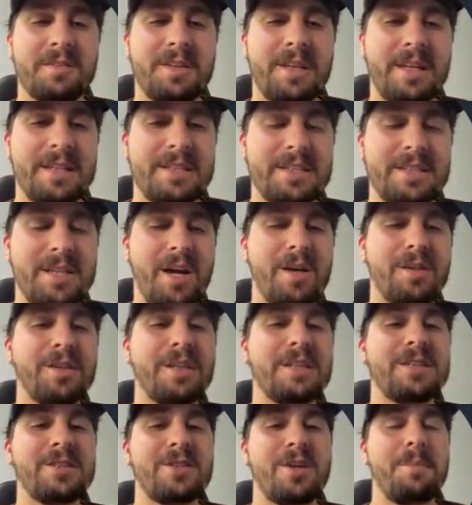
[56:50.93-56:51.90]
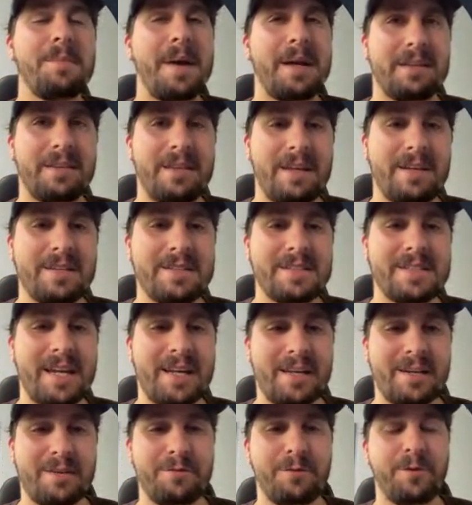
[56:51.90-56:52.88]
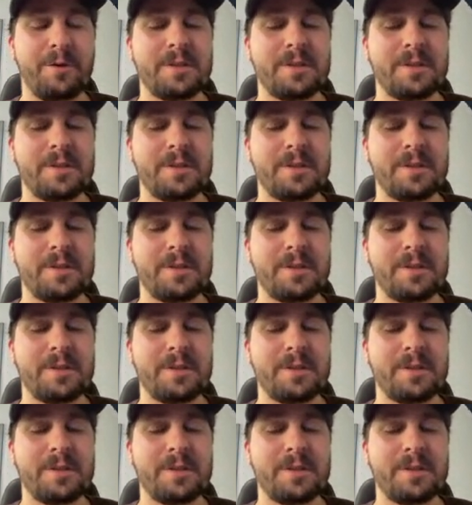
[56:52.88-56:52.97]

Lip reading: let's come back to that in a second.